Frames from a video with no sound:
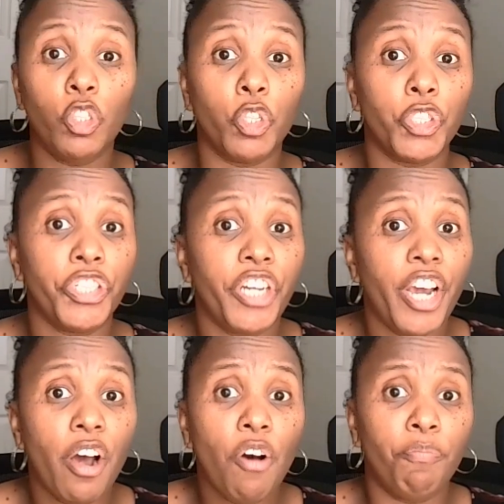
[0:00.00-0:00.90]
Your
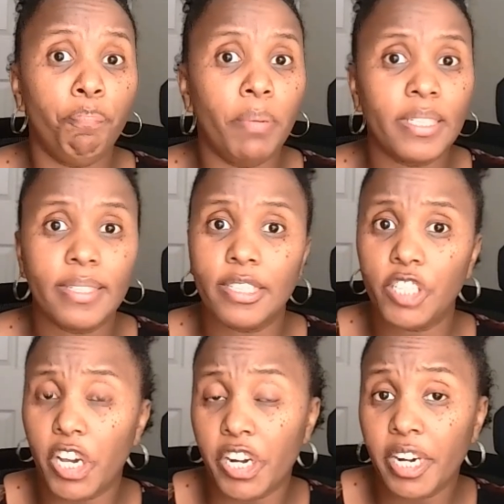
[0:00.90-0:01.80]
share of business
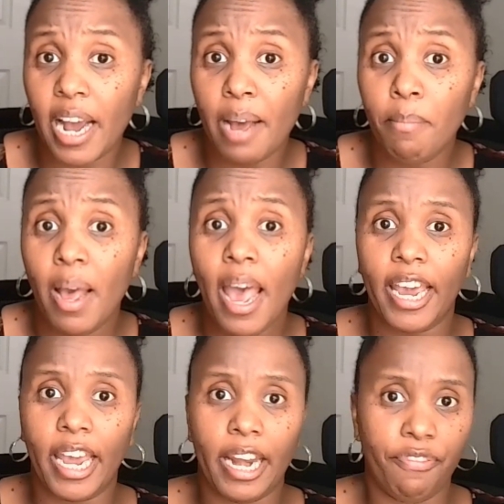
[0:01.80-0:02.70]
income
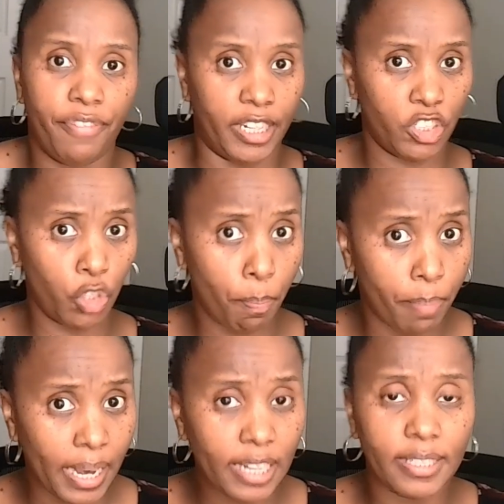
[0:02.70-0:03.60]
can affect your
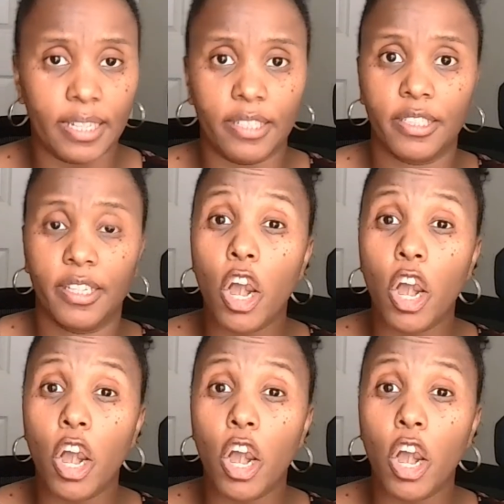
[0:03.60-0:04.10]
basis.